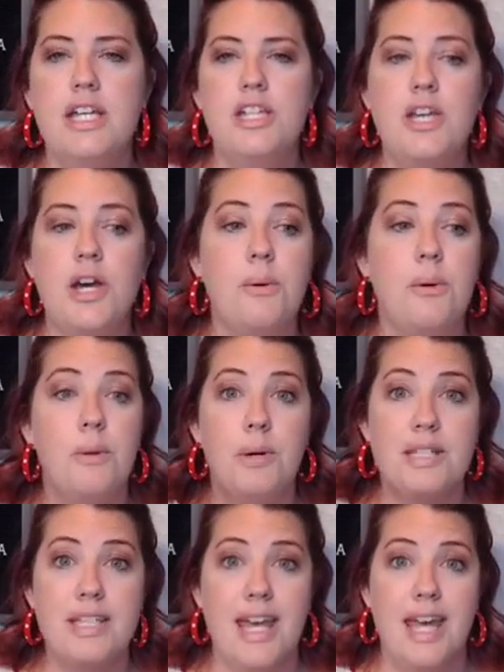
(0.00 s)
So
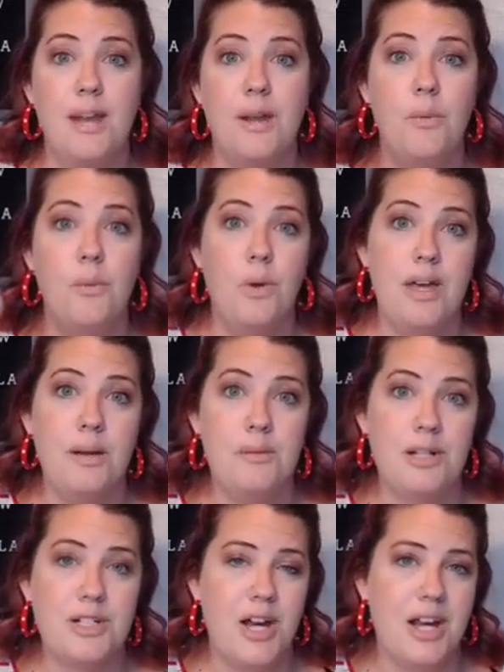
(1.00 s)
once again, when
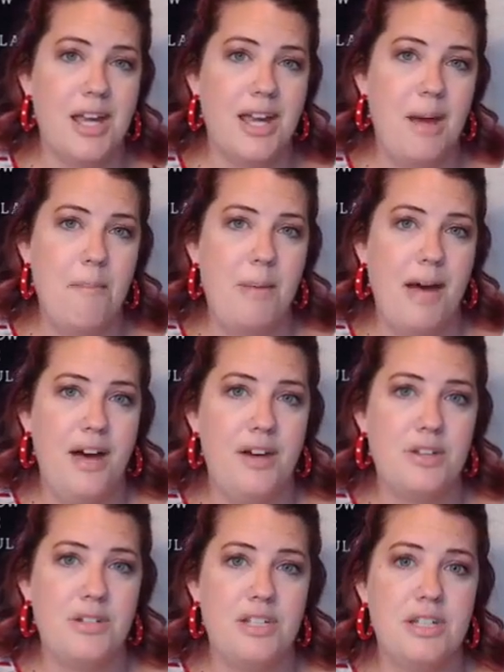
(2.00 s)
we're talking about